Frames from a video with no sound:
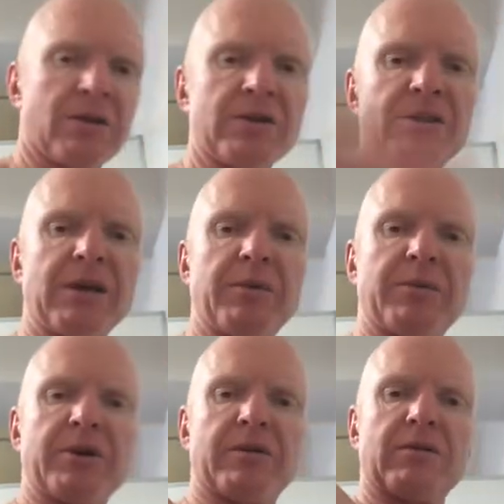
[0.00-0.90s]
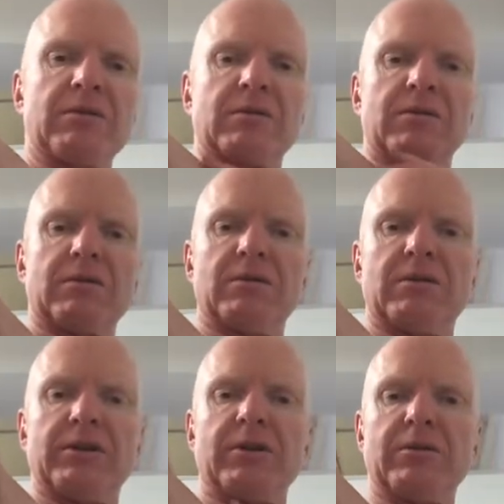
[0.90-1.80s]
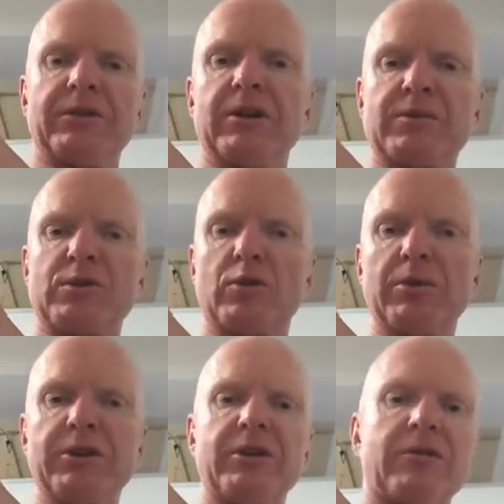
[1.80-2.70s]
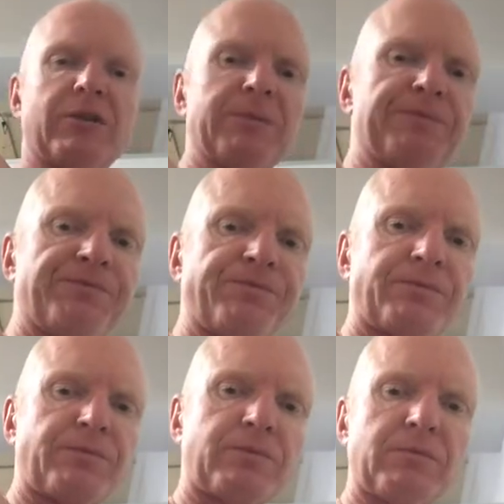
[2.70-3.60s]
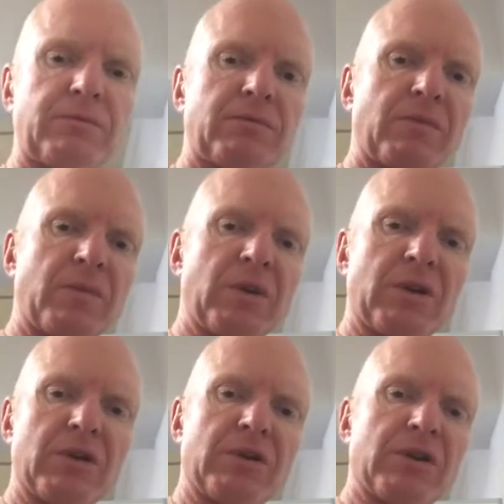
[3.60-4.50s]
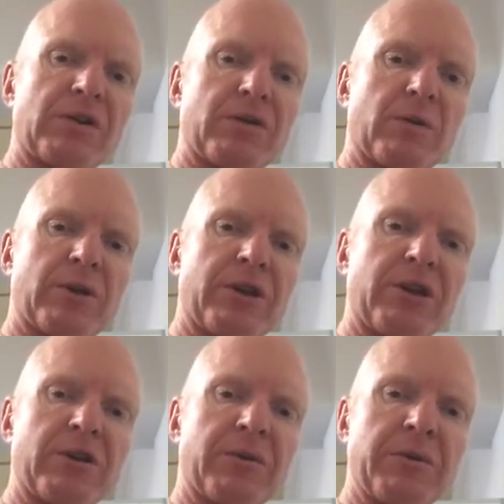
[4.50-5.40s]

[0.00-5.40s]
slap a bit of the old sorbeline cream just through on here,